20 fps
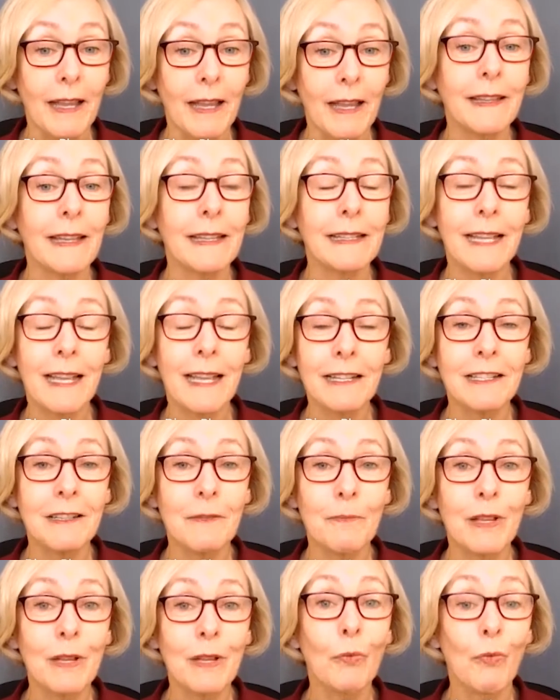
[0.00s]
and they tend
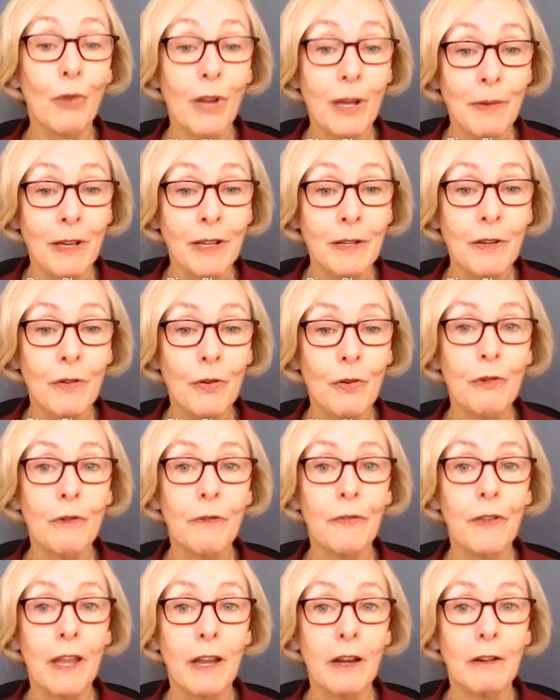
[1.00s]
to be women who
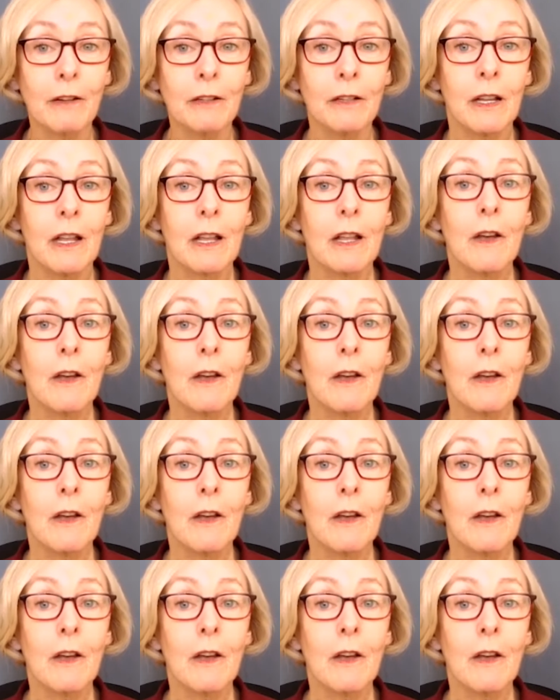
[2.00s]
have cared